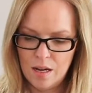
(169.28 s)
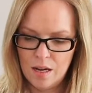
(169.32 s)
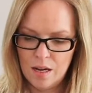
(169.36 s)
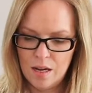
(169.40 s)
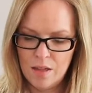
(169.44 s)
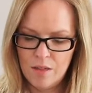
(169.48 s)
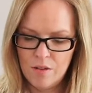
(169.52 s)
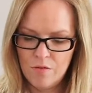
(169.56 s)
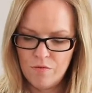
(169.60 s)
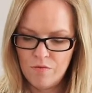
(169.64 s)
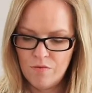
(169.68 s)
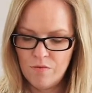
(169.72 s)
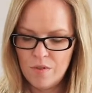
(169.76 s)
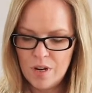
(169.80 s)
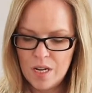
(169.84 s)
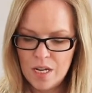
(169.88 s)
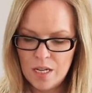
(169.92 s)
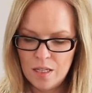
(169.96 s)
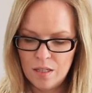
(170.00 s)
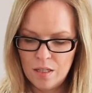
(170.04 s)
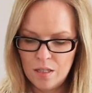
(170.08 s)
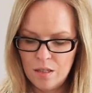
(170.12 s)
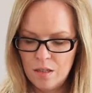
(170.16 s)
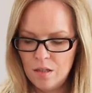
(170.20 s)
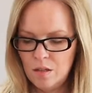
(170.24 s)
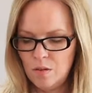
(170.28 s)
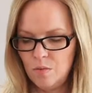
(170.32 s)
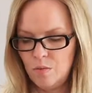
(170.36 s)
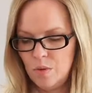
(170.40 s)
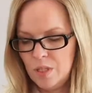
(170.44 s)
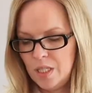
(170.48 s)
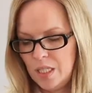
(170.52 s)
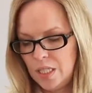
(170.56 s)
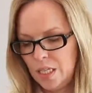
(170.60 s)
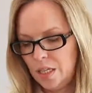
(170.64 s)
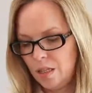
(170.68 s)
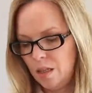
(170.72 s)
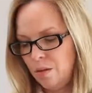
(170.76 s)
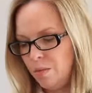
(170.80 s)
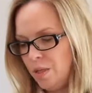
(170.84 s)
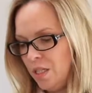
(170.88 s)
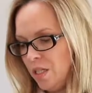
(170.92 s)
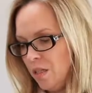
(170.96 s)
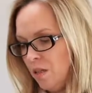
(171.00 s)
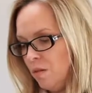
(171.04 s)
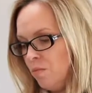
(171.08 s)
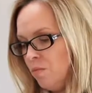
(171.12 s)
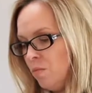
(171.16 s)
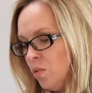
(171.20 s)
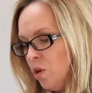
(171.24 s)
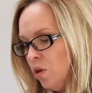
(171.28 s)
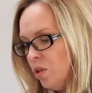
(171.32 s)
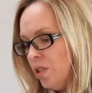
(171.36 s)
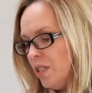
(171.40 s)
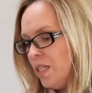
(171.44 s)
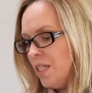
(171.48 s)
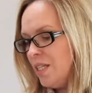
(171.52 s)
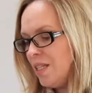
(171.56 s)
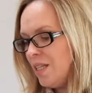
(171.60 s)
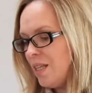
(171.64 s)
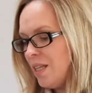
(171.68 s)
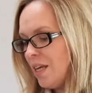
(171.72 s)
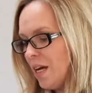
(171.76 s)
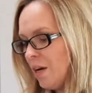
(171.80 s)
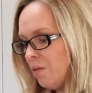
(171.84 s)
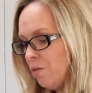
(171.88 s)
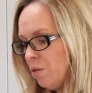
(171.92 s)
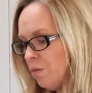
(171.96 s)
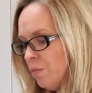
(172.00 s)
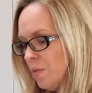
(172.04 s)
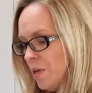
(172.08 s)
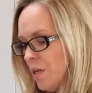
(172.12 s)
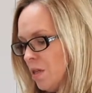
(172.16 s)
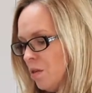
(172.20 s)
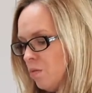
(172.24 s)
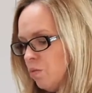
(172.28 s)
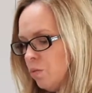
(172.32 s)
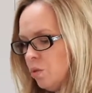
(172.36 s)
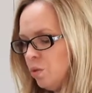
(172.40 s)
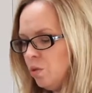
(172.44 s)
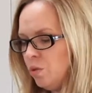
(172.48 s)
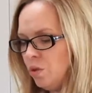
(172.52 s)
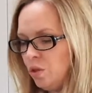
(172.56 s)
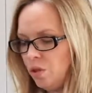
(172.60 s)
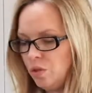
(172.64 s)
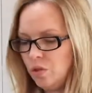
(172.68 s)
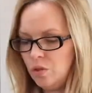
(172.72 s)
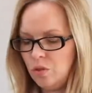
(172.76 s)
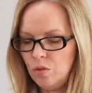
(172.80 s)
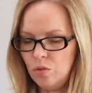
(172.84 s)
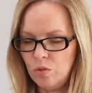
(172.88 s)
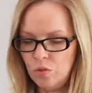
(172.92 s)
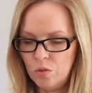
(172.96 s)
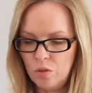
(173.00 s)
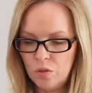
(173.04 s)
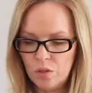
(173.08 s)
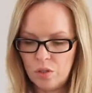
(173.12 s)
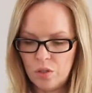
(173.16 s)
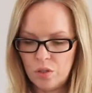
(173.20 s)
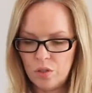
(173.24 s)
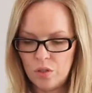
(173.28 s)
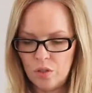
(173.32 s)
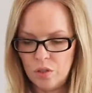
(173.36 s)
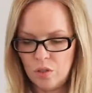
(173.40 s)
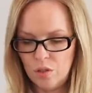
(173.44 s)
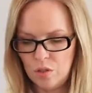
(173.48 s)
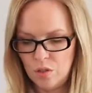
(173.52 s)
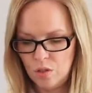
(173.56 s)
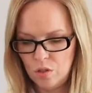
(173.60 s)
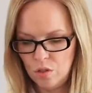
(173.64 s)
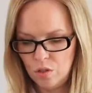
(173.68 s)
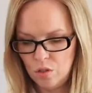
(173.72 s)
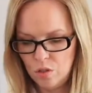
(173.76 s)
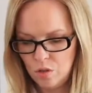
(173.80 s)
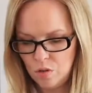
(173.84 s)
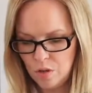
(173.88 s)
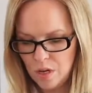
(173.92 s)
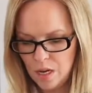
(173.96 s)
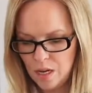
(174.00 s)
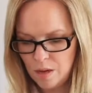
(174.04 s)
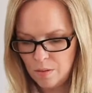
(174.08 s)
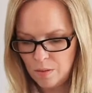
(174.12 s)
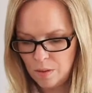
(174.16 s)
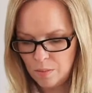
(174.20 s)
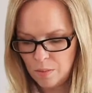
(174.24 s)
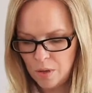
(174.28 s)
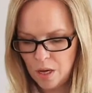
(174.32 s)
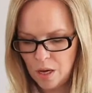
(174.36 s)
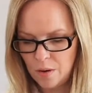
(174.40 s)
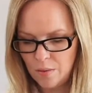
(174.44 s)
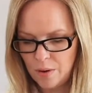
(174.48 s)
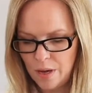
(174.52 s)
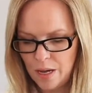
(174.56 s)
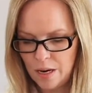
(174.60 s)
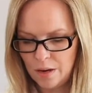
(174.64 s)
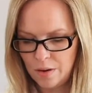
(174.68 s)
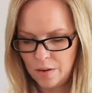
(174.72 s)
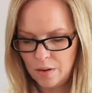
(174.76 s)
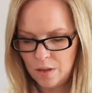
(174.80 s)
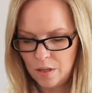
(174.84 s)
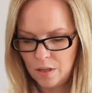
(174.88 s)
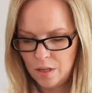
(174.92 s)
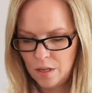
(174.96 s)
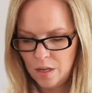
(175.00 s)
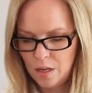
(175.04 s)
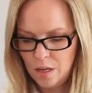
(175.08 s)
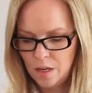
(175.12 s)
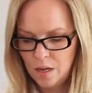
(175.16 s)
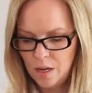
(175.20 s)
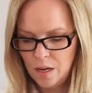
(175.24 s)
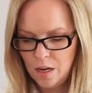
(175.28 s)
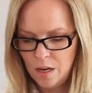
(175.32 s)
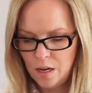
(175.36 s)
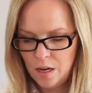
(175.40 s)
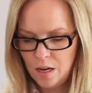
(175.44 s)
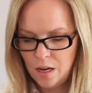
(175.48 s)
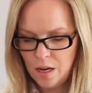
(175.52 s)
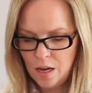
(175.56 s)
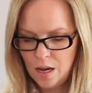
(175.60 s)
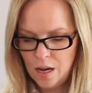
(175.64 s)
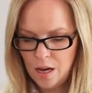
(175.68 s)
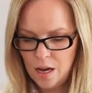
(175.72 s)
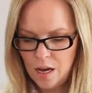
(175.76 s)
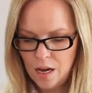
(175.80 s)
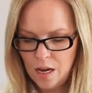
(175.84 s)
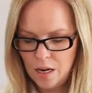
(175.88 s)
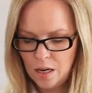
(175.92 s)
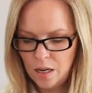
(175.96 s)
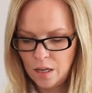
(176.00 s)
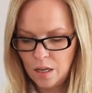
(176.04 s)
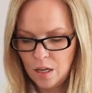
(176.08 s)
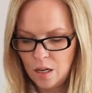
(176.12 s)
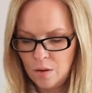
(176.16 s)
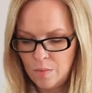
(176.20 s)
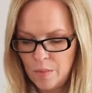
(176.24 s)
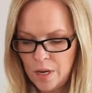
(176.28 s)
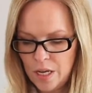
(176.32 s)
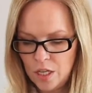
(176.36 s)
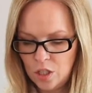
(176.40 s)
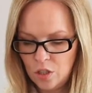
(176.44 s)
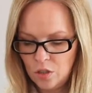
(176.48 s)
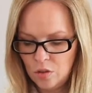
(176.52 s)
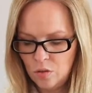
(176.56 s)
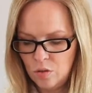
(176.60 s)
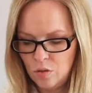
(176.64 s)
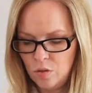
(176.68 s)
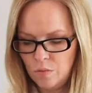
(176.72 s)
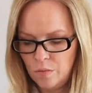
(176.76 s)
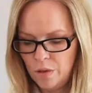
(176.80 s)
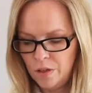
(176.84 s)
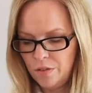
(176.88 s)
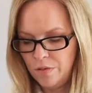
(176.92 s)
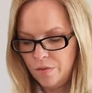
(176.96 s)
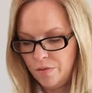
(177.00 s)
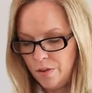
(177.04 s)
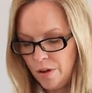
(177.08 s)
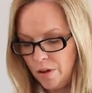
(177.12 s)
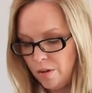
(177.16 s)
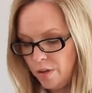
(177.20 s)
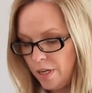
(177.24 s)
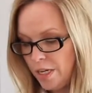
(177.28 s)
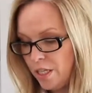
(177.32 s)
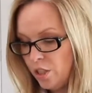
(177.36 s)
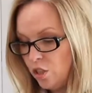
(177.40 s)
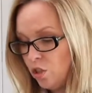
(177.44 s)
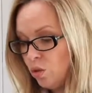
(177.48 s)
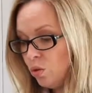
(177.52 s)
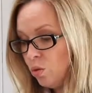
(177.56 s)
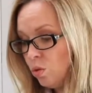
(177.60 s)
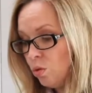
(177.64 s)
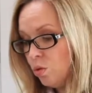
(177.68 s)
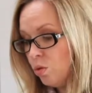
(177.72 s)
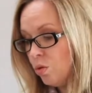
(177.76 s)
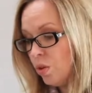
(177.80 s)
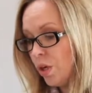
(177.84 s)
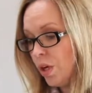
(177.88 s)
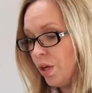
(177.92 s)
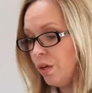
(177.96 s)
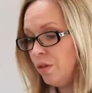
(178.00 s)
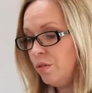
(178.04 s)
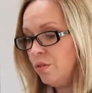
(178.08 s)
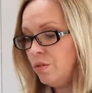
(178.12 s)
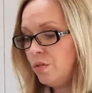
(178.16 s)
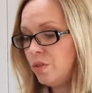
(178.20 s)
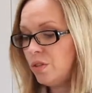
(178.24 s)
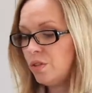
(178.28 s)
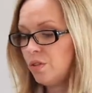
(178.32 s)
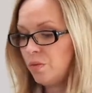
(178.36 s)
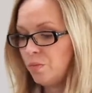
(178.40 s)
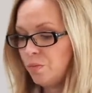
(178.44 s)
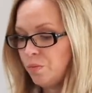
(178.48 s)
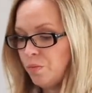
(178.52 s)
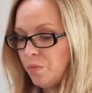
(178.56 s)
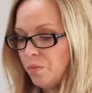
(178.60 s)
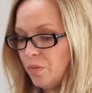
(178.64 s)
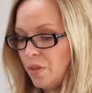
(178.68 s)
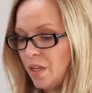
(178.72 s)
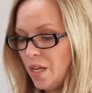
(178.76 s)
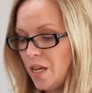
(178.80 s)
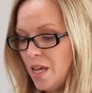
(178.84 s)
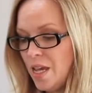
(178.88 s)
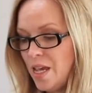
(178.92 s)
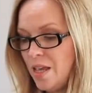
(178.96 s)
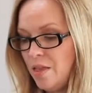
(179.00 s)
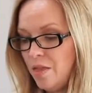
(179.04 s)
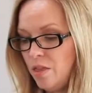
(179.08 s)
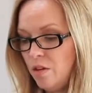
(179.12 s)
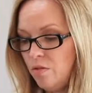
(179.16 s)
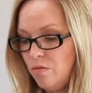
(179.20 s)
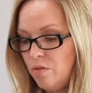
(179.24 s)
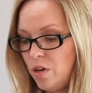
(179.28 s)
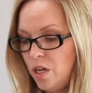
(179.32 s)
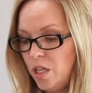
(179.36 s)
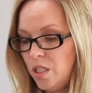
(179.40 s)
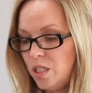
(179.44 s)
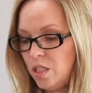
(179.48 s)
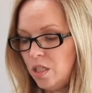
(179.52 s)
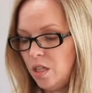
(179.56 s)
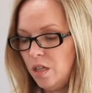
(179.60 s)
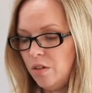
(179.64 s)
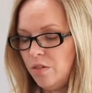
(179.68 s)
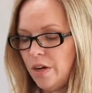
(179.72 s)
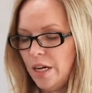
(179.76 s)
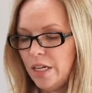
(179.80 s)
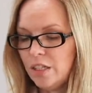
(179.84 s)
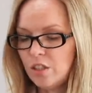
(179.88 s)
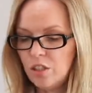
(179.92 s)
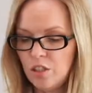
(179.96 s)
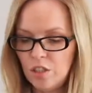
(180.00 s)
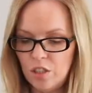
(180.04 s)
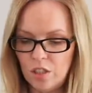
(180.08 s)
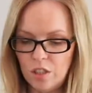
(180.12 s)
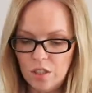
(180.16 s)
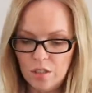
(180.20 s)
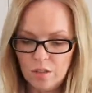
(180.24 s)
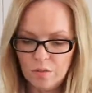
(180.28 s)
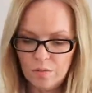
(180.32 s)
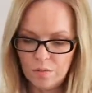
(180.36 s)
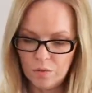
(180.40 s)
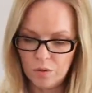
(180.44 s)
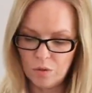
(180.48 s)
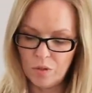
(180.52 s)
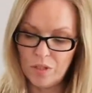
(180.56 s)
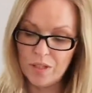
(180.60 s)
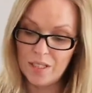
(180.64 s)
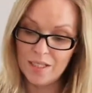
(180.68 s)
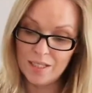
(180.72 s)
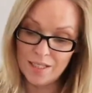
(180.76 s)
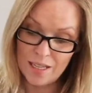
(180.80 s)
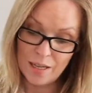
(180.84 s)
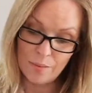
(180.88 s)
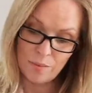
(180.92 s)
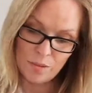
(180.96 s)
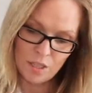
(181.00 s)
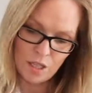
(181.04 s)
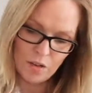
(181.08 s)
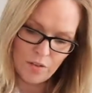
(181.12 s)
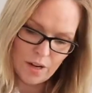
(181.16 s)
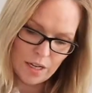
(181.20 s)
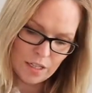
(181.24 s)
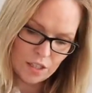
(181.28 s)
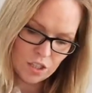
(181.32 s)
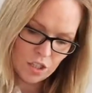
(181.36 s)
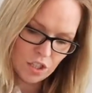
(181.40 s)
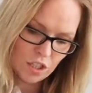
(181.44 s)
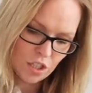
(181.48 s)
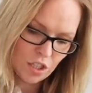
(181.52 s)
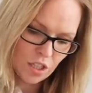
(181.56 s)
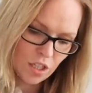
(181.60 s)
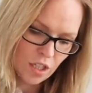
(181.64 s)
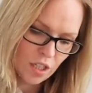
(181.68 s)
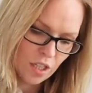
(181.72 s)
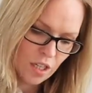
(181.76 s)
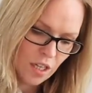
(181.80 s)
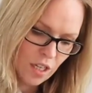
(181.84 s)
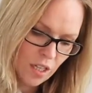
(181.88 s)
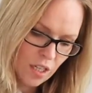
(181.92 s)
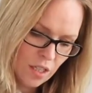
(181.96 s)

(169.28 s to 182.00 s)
And the reason that we're sticking them into the moss is that will be the water source to keep them going. And I'm going to make sure my foliage all goes in the right direction, or in the same direction,